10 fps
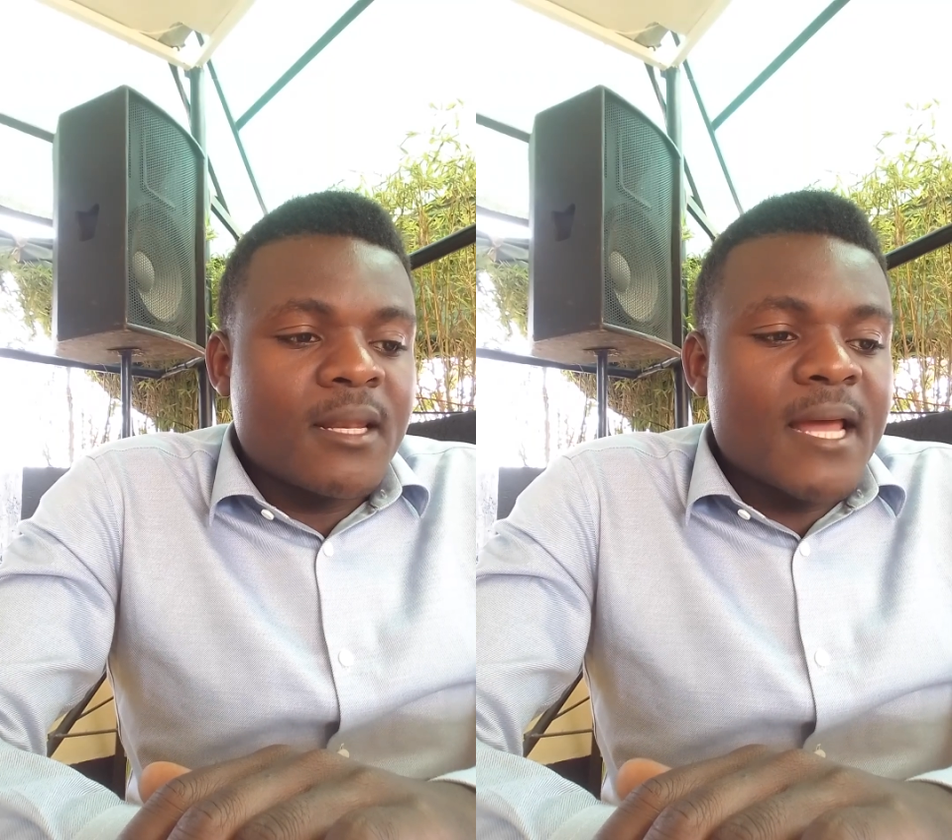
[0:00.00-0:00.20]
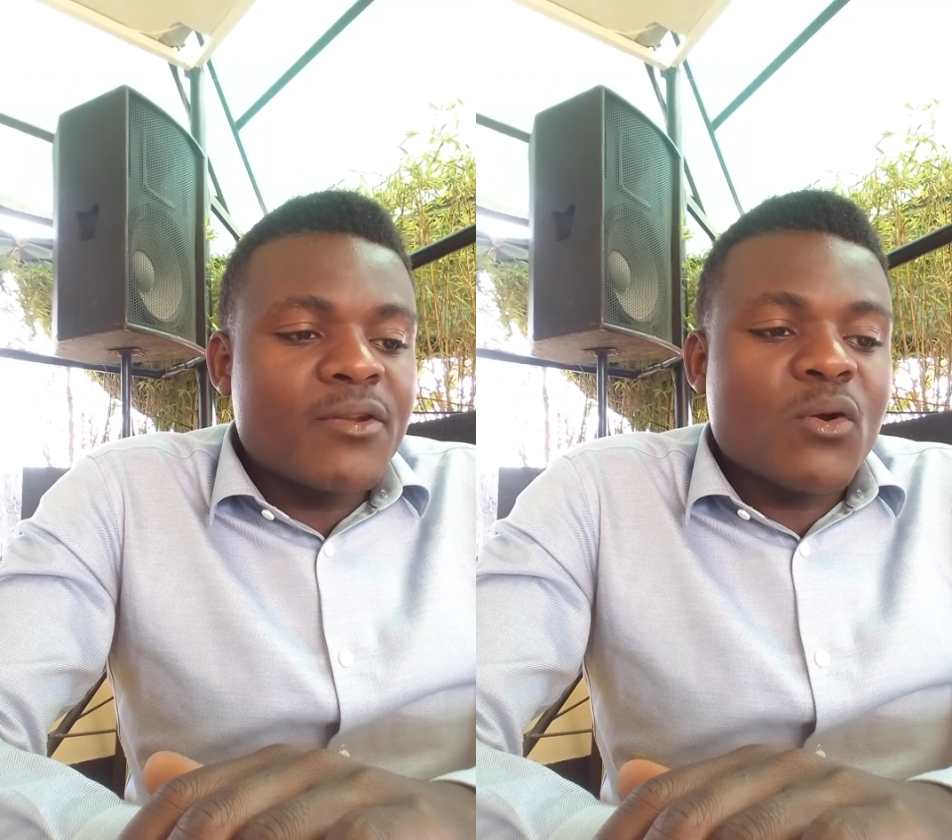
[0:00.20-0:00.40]

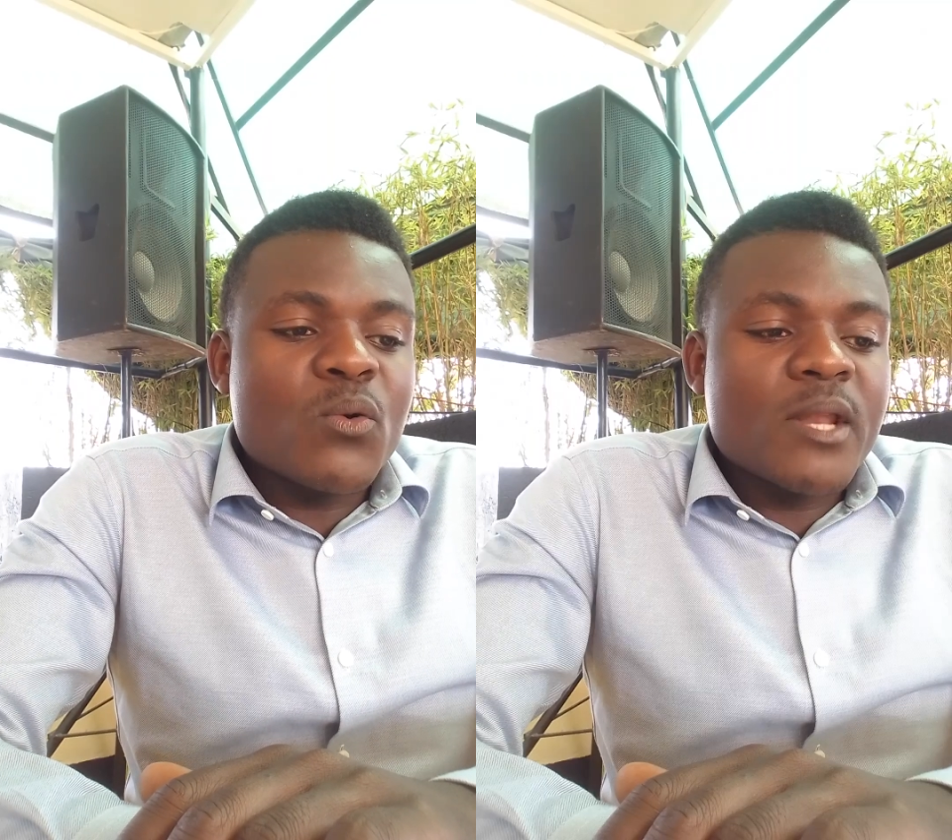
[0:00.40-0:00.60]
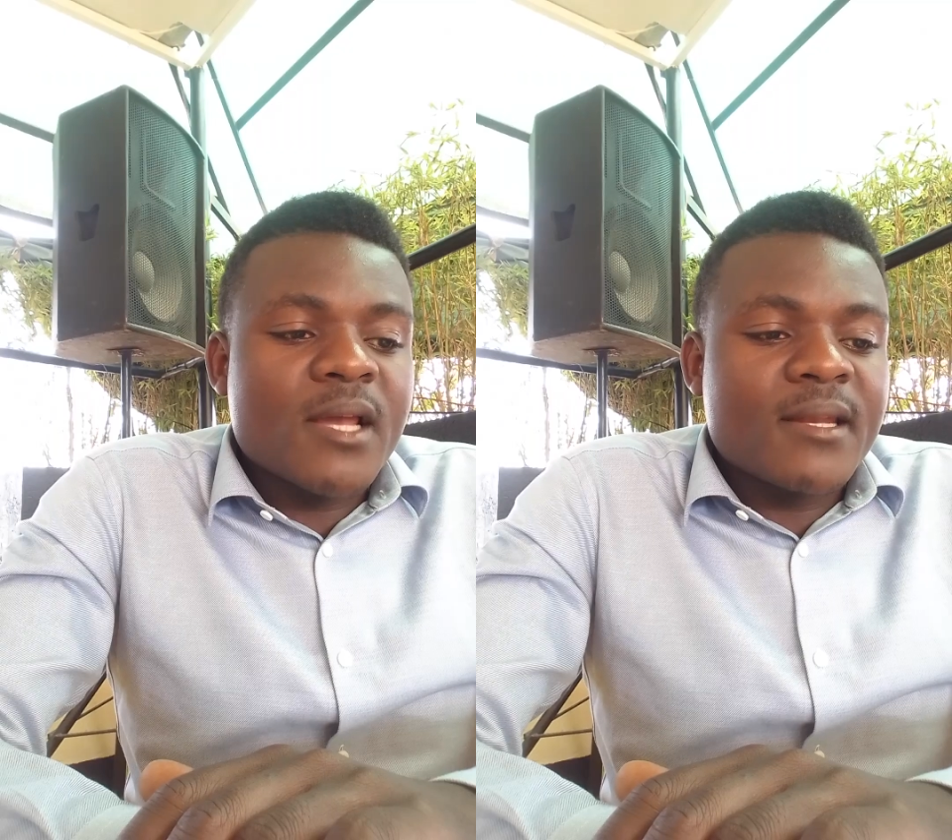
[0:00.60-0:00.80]

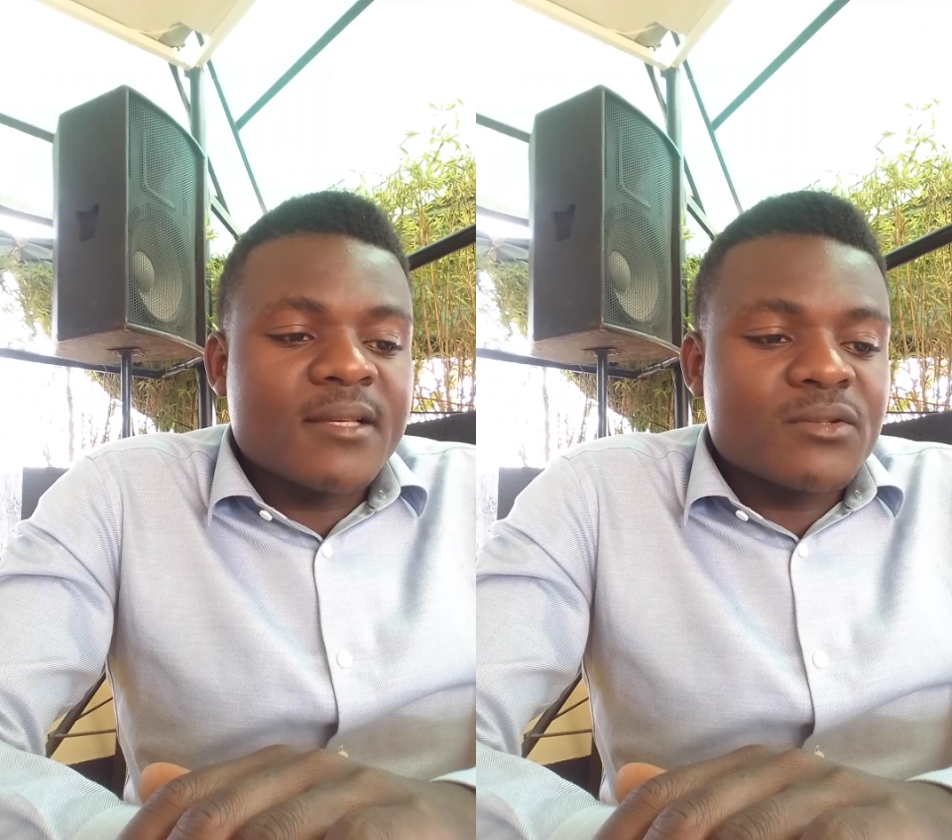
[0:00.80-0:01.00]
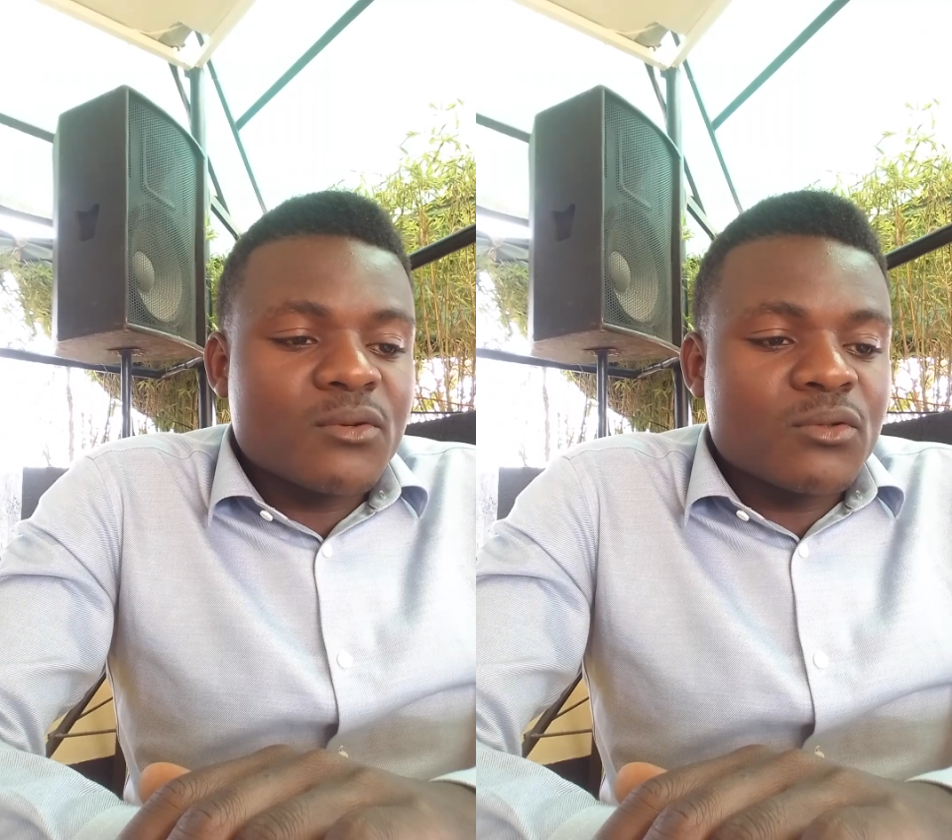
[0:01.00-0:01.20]
Landowner
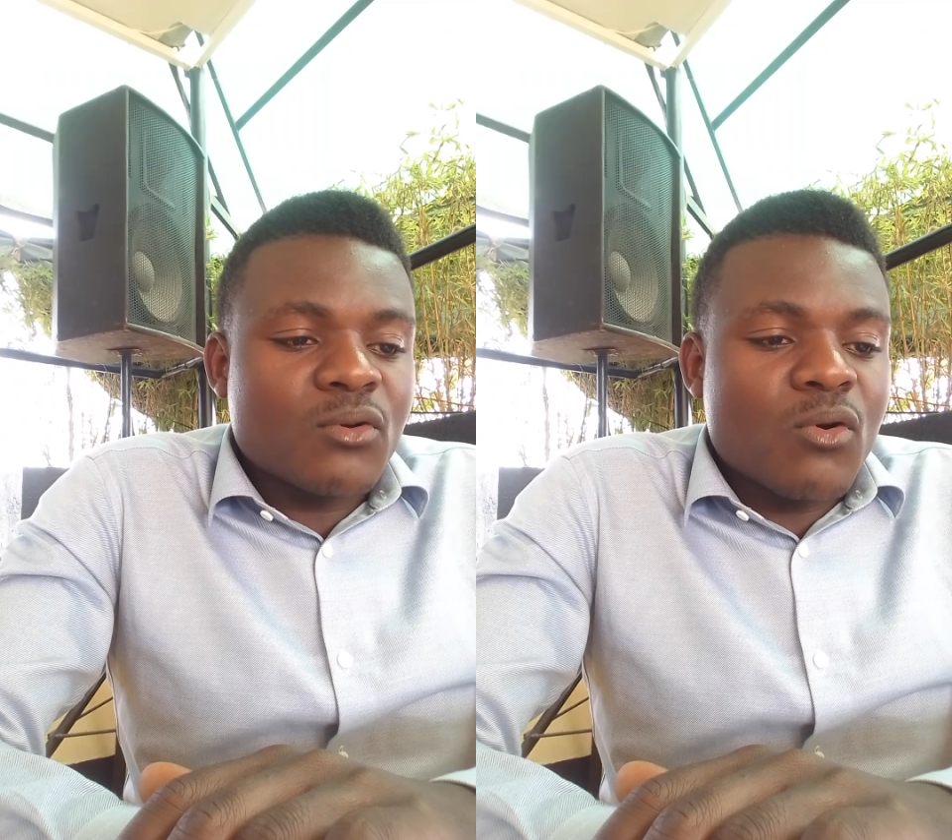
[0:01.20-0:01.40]
does not